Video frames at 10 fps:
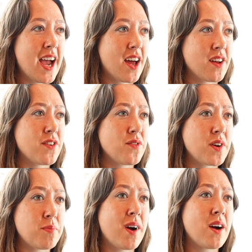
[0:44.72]
and I feel
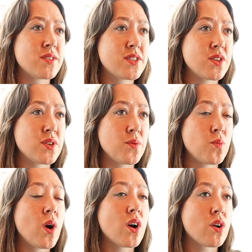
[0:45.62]
very proud to
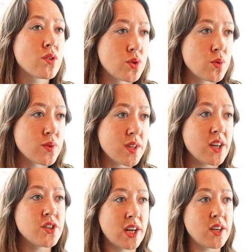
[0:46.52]
work on tools
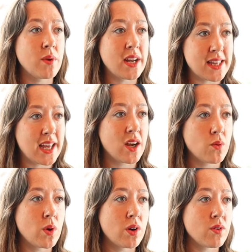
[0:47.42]
that I genuinely
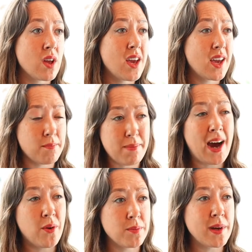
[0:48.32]
think will
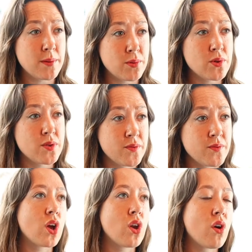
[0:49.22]
empower people.
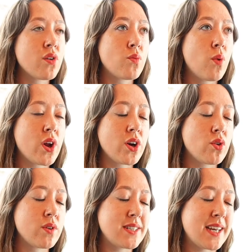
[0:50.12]
A lot of what I
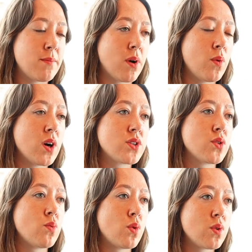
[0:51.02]
orientate my work
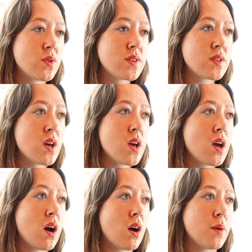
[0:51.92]
towards
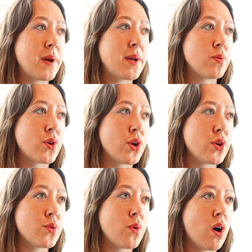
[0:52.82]
are people
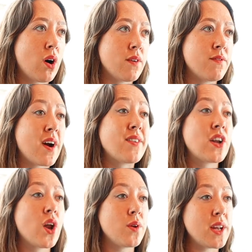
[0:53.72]
who are
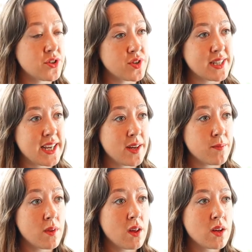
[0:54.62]
very low literacy.
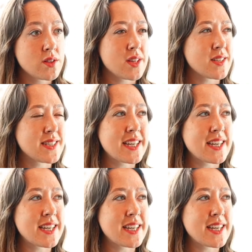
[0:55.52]
So there's